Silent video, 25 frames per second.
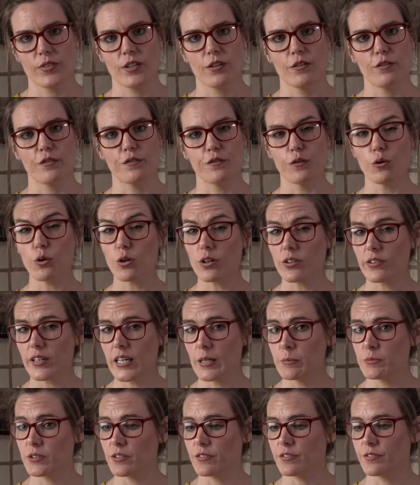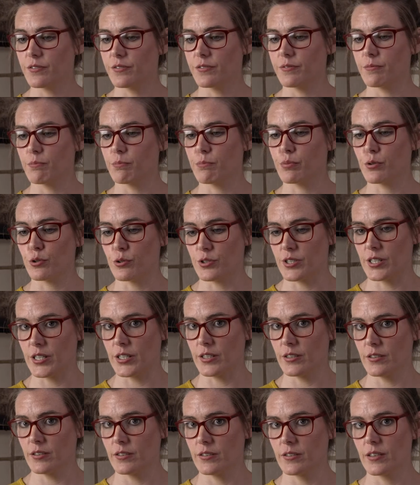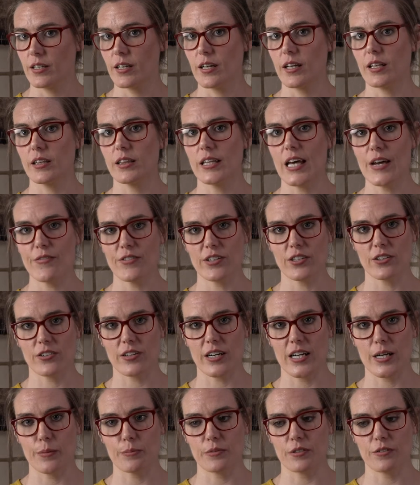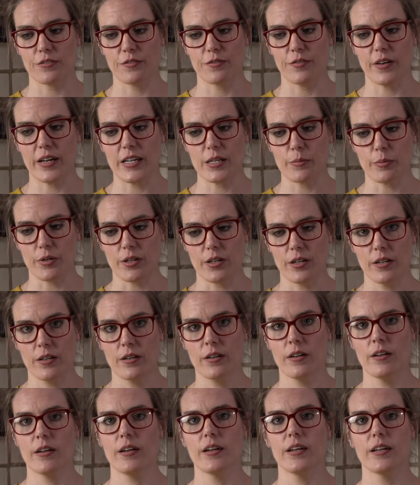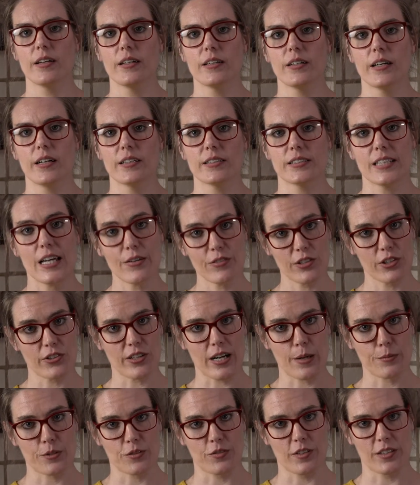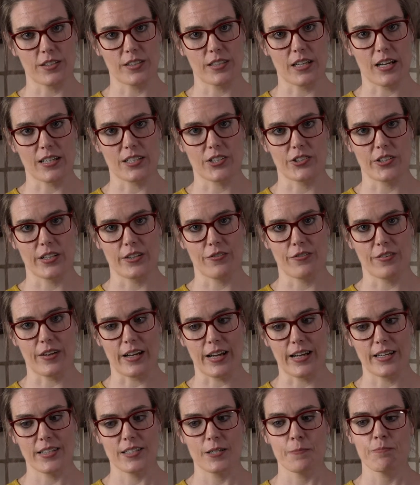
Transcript: 4 grams of protein, 11 grams of fiber, 7 grams of unsaturated fat,